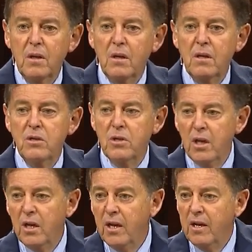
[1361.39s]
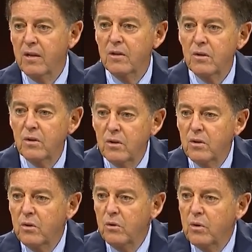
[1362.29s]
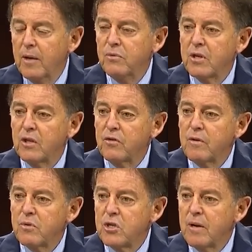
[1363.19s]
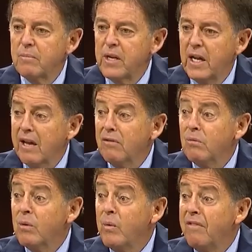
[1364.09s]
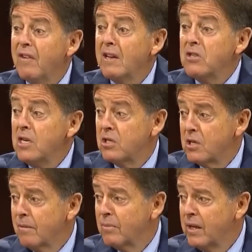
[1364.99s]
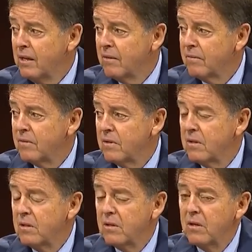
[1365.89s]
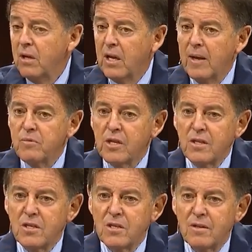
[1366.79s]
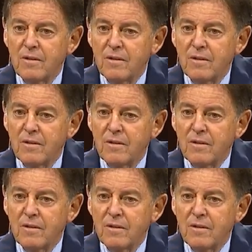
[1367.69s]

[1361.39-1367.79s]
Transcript: It is He keeps us from stumbling, even when we fancy stumbling. He keeps us.